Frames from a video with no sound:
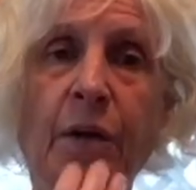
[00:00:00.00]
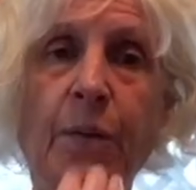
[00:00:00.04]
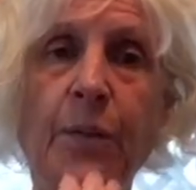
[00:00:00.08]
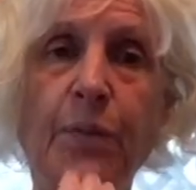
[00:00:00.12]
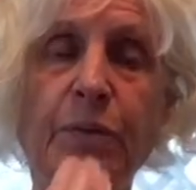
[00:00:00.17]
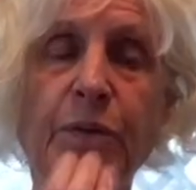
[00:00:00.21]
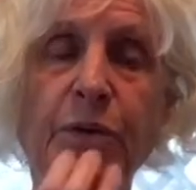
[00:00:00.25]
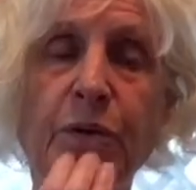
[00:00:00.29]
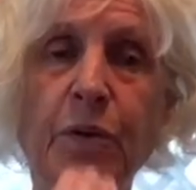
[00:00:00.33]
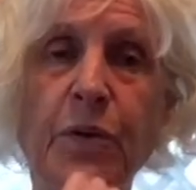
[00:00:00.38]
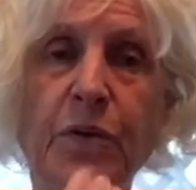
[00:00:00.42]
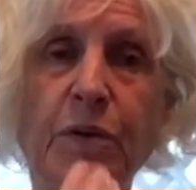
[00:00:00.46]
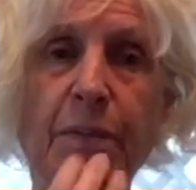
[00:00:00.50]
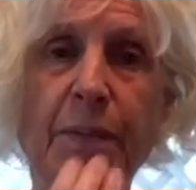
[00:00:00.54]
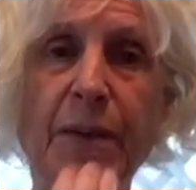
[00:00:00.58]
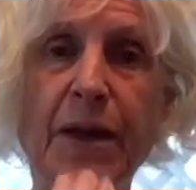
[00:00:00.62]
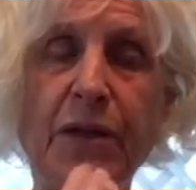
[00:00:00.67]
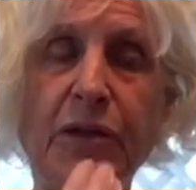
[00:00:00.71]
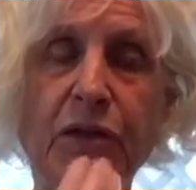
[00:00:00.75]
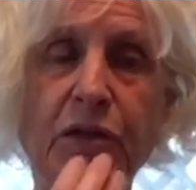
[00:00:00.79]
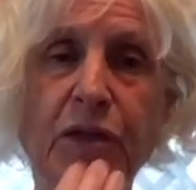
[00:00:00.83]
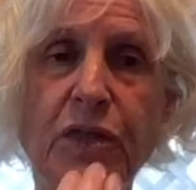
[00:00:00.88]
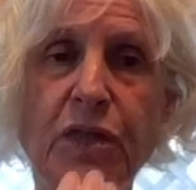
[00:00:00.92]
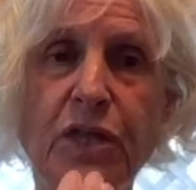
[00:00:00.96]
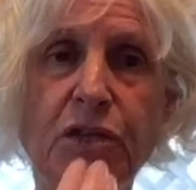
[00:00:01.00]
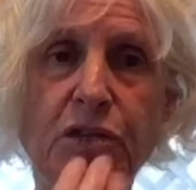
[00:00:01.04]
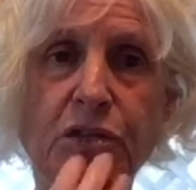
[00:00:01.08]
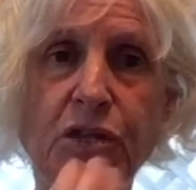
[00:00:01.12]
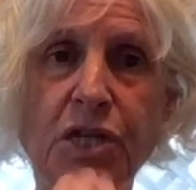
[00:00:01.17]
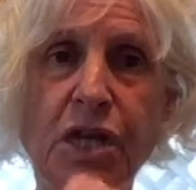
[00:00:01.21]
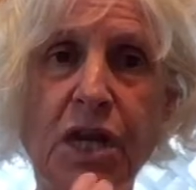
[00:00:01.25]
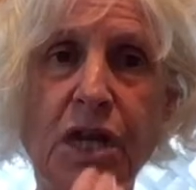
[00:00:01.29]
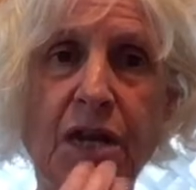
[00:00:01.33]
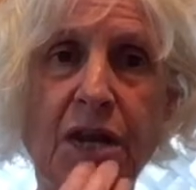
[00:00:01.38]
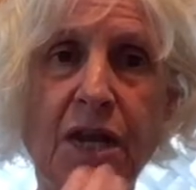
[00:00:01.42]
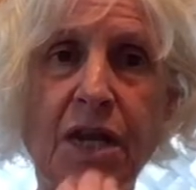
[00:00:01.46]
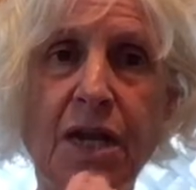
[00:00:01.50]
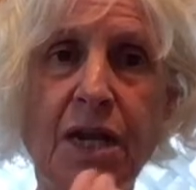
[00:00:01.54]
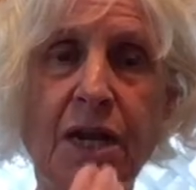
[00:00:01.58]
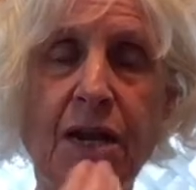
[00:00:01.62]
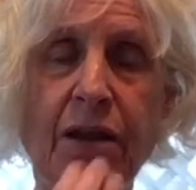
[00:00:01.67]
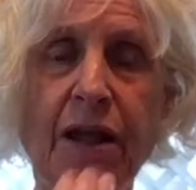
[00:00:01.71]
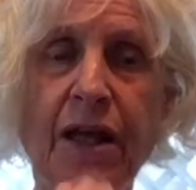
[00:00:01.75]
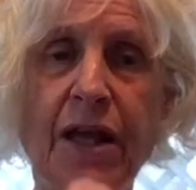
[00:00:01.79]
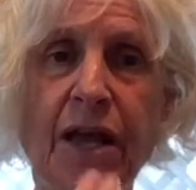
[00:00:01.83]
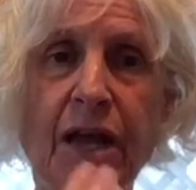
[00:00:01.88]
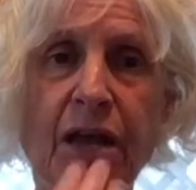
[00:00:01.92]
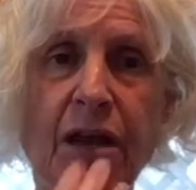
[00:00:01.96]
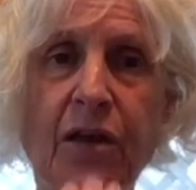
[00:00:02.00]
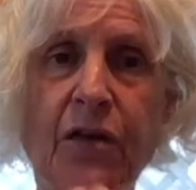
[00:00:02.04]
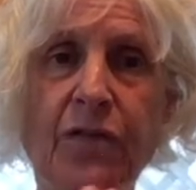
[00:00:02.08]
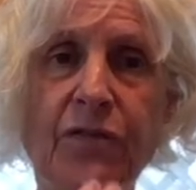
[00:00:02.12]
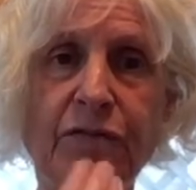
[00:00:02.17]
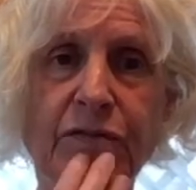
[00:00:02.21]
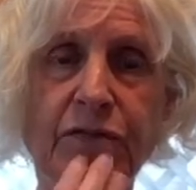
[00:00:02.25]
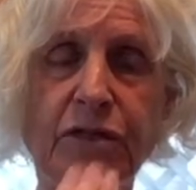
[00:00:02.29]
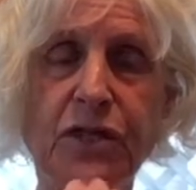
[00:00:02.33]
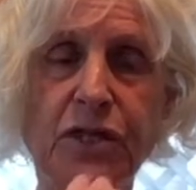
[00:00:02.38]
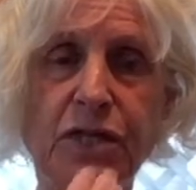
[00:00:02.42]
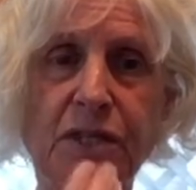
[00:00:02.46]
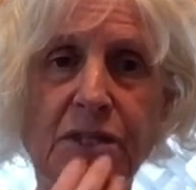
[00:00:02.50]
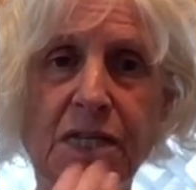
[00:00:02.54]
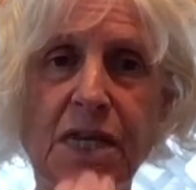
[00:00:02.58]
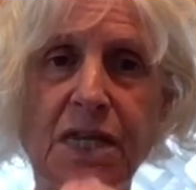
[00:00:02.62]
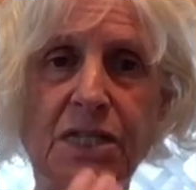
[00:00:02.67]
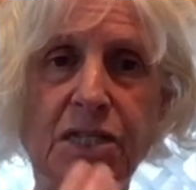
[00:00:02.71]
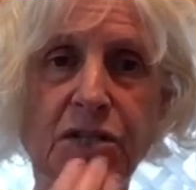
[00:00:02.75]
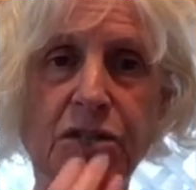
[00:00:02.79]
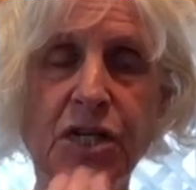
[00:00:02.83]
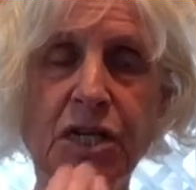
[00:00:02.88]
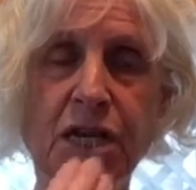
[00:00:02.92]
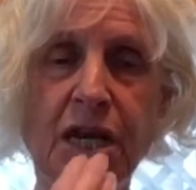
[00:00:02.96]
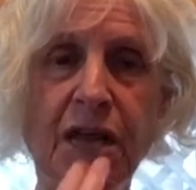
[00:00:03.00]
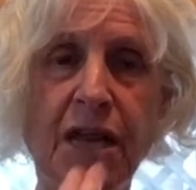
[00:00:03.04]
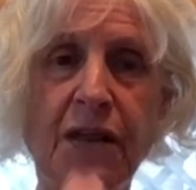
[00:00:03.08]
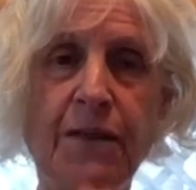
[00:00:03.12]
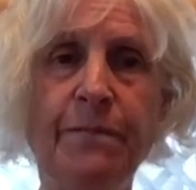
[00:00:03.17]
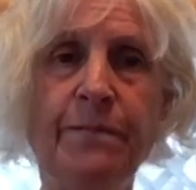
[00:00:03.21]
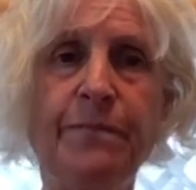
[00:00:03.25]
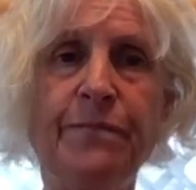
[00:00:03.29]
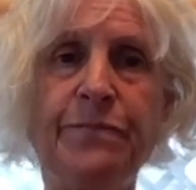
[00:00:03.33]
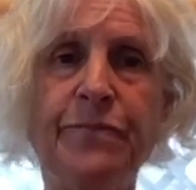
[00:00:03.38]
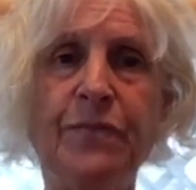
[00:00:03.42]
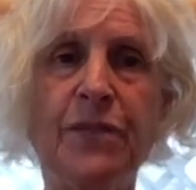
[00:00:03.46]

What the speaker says: Between the mouth and the chin, I often just say chin.